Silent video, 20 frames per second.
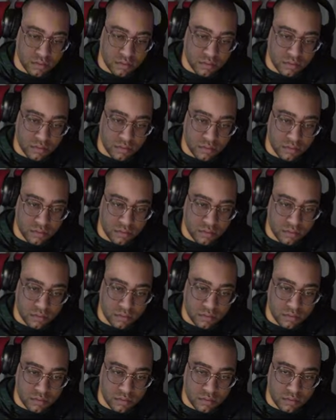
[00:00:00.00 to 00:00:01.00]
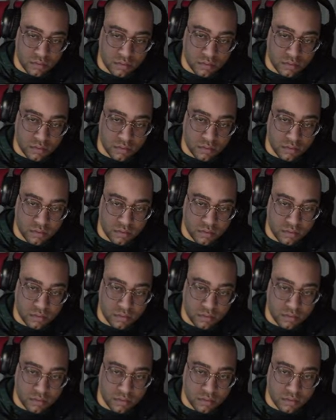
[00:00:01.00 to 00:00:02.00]

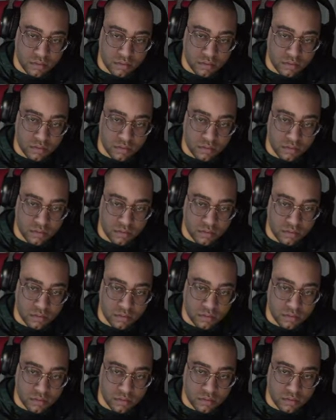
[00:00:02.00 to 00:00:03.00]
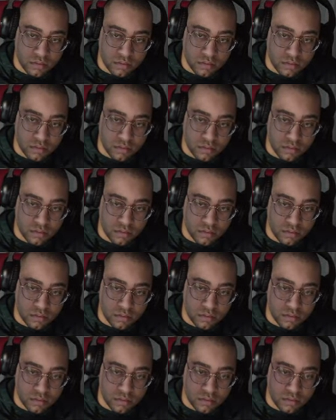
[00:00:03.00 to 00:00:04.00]

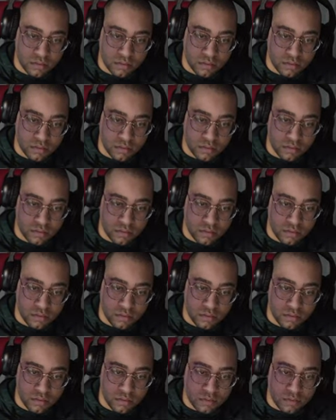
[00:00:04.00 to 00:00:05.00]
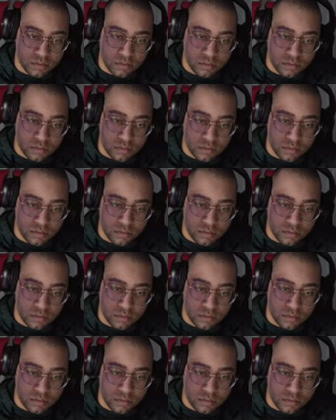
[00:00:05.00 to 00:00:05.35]
No words are spoken by the person on screen.